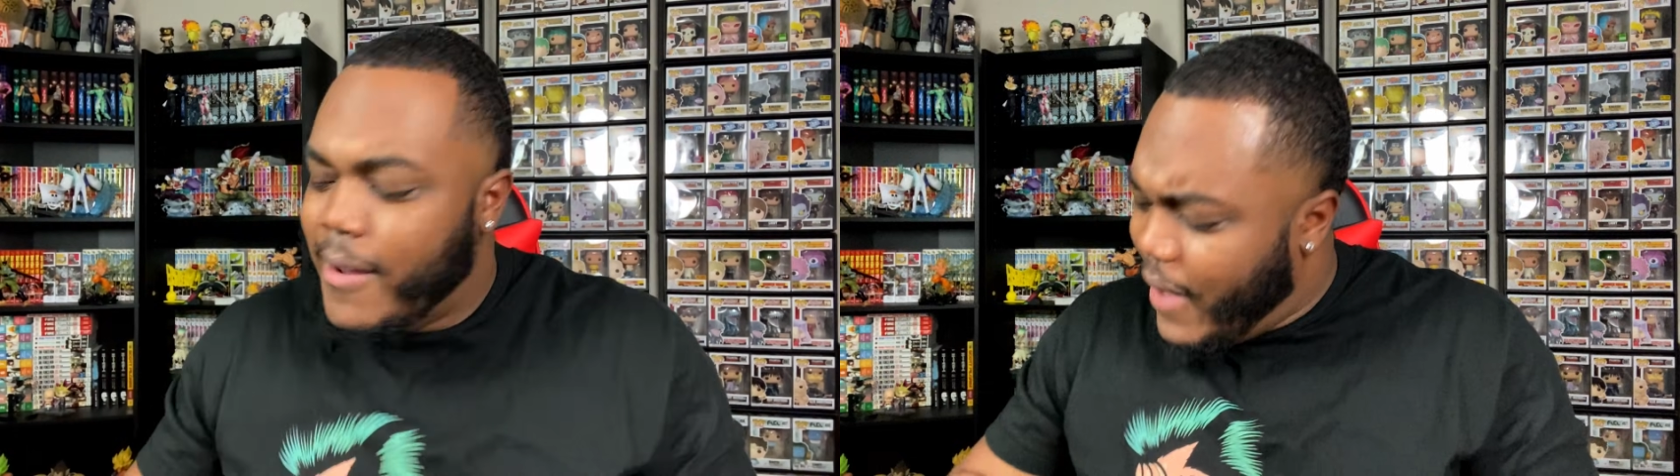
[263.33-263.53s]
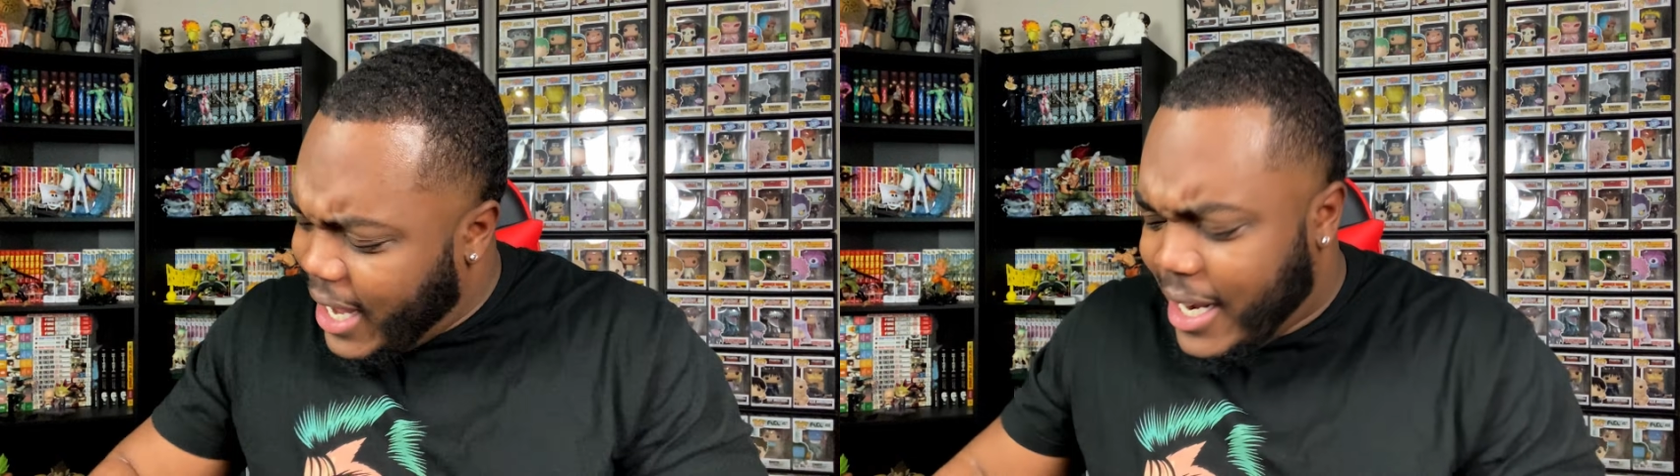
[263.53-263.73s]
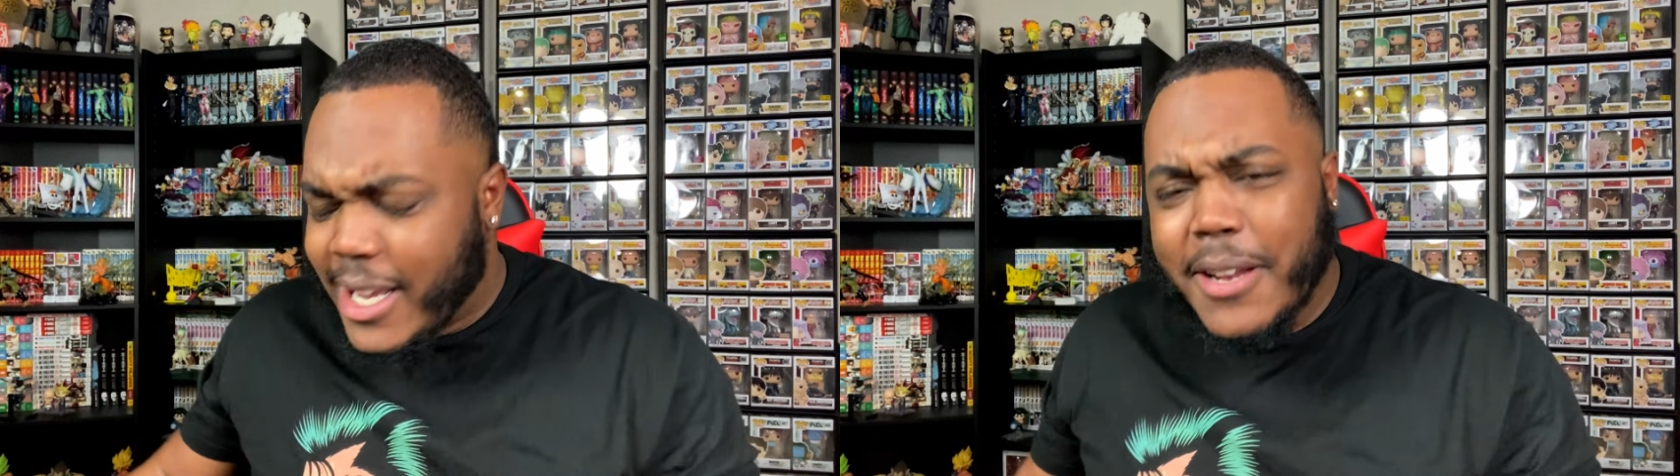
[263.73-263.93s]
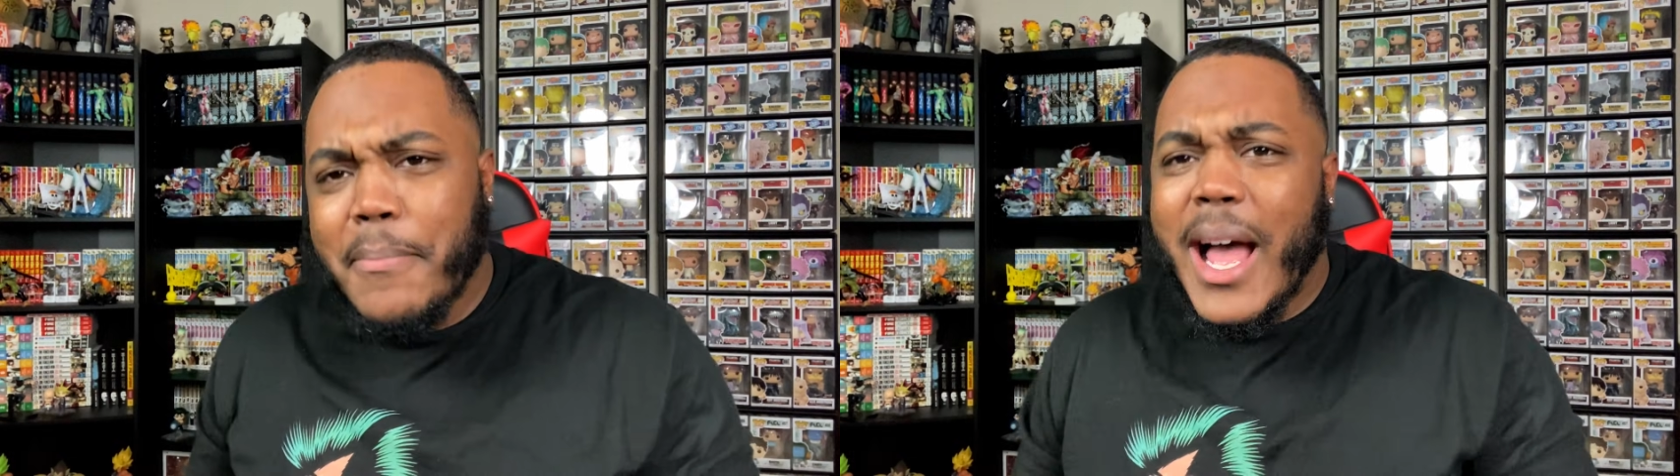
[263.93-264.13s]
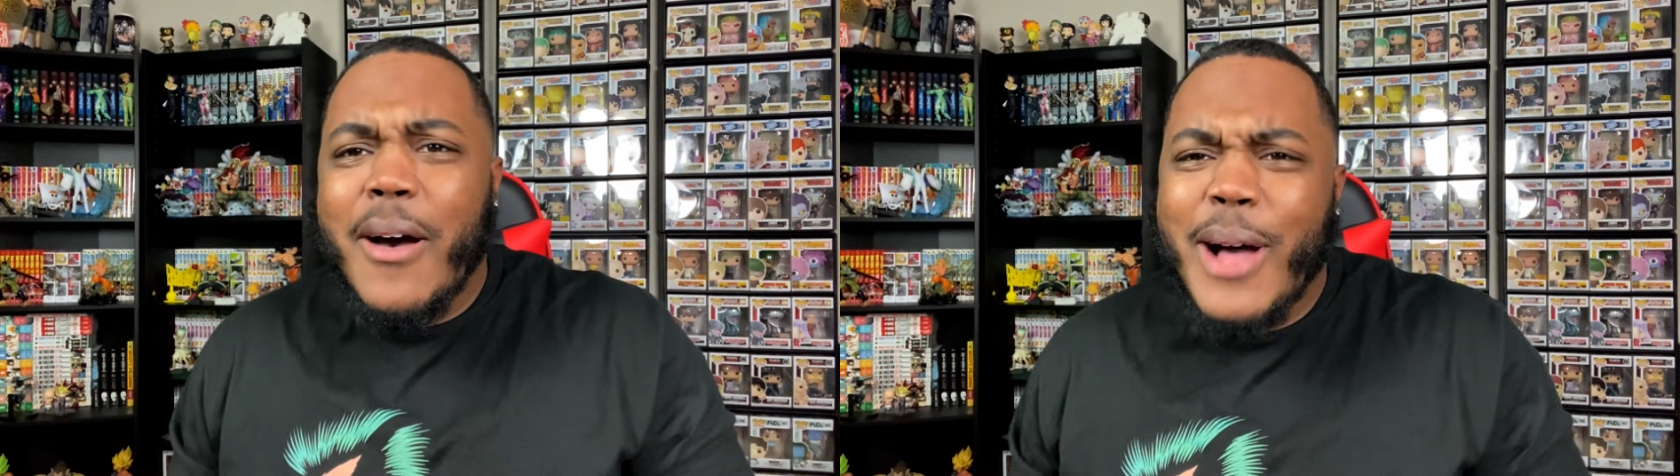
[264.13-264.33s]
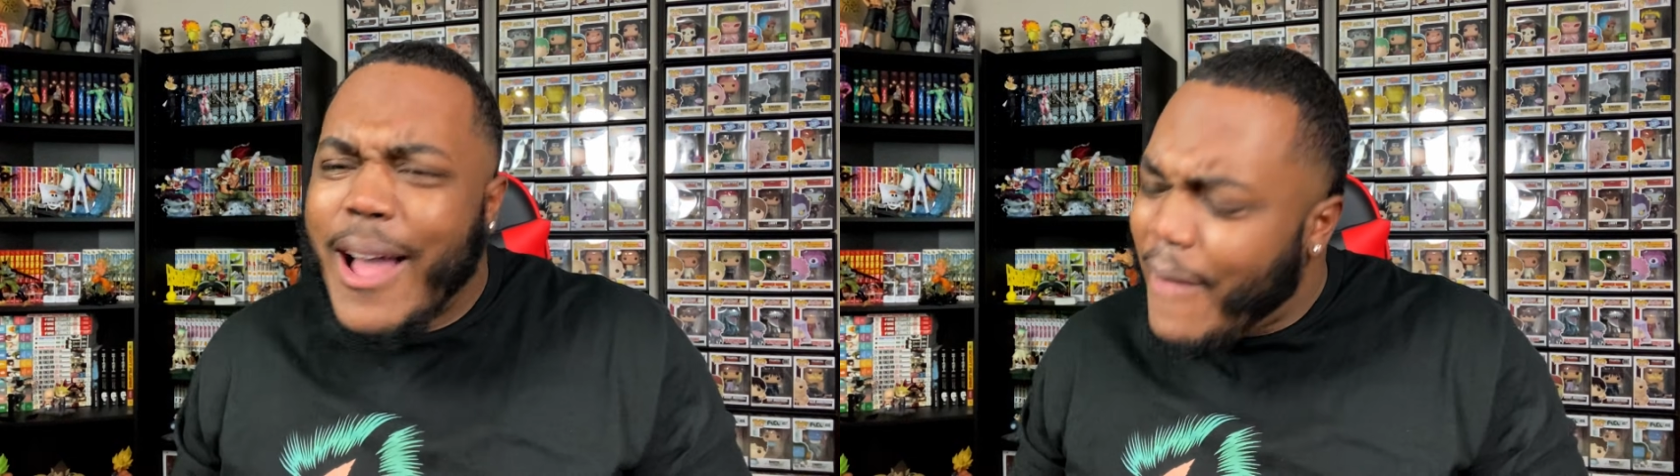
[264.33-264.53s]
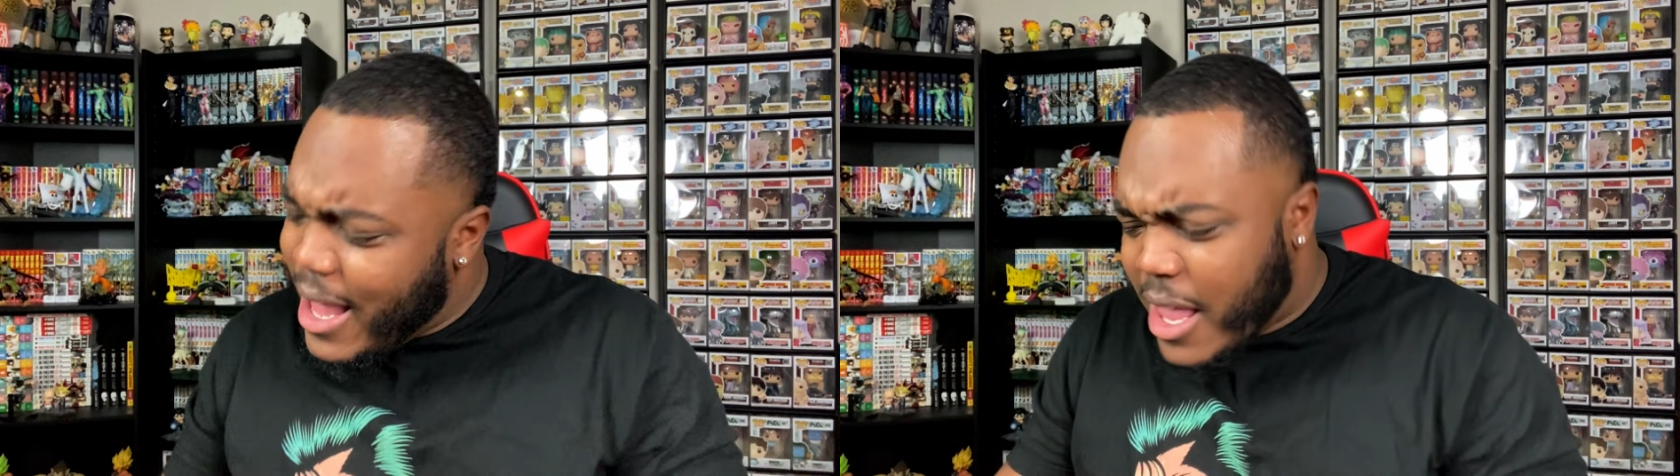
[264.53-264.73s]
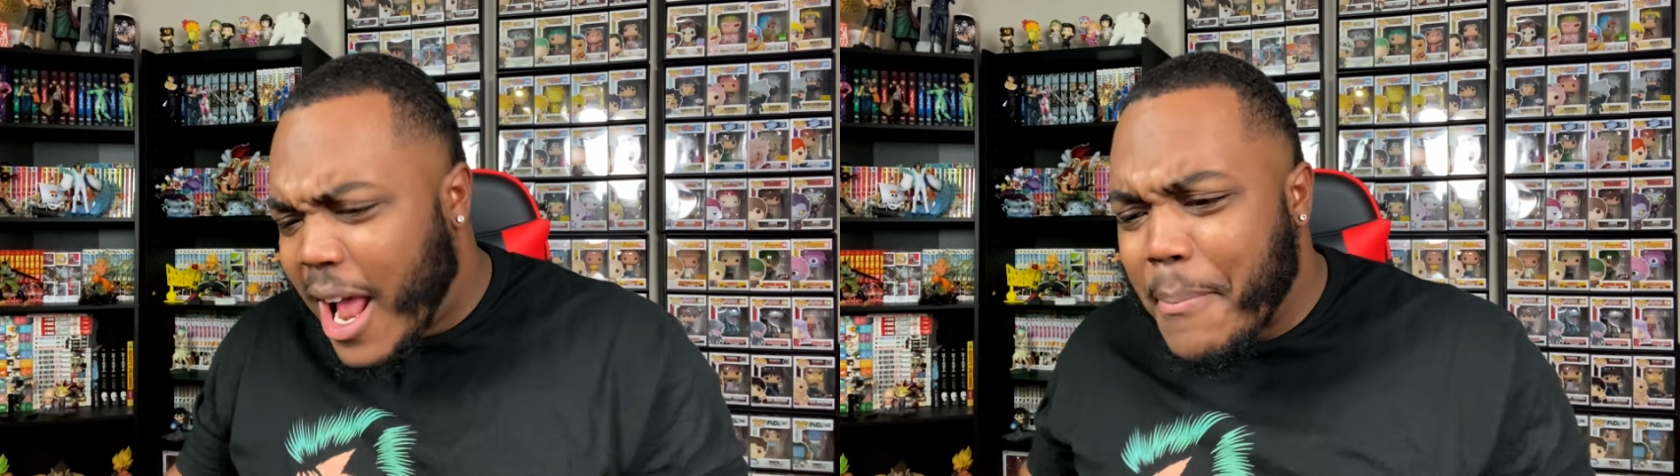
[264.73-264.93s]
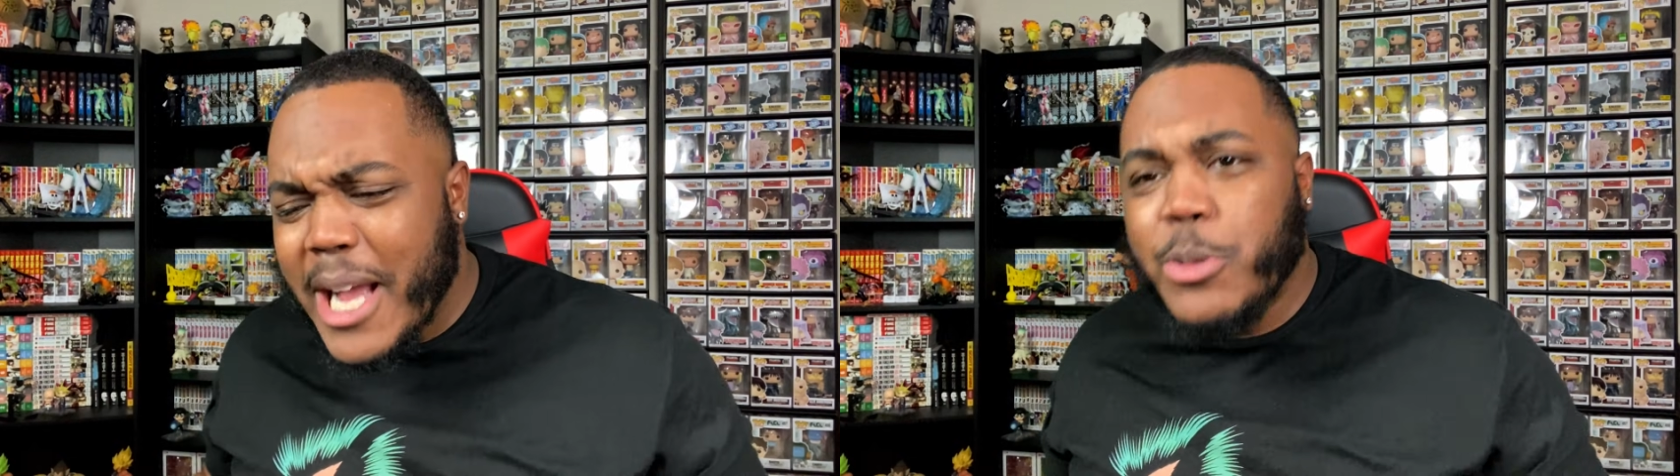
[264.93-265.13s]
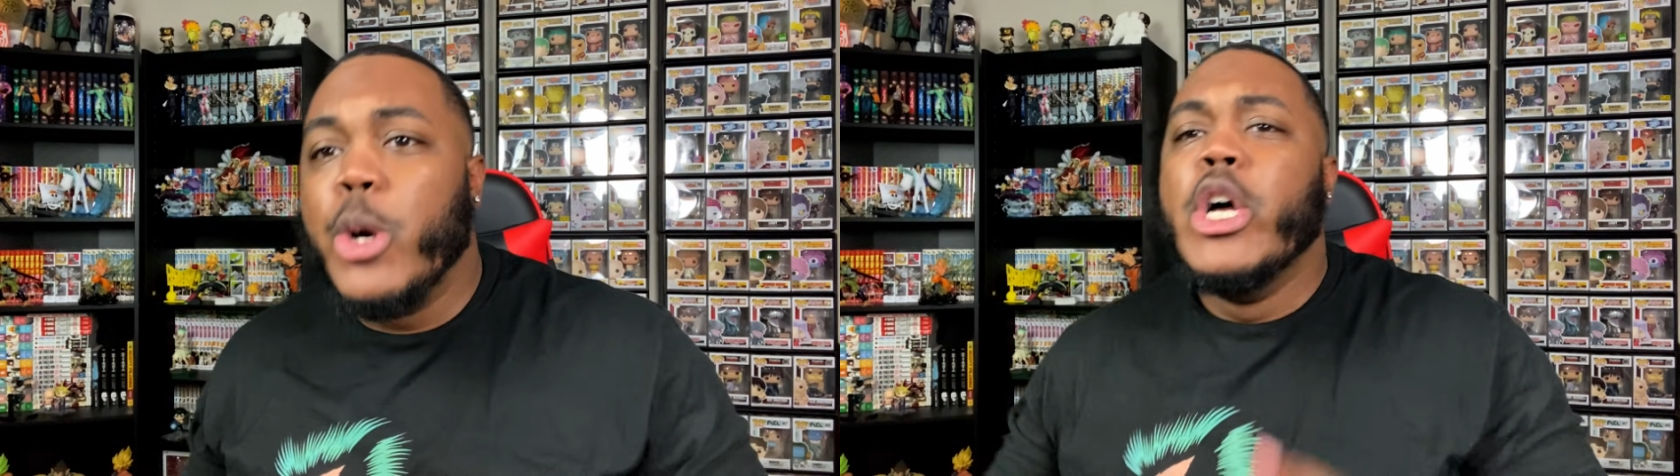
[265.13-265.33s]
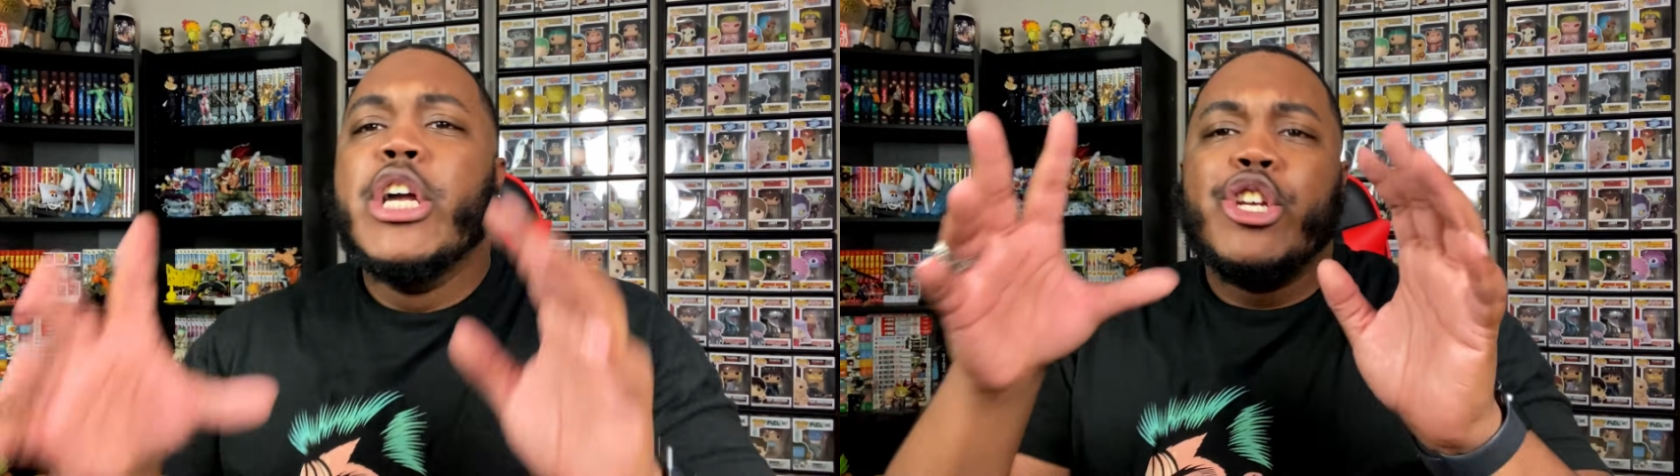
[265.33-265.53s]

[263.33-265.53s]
if I get a good amount, I thought I might as well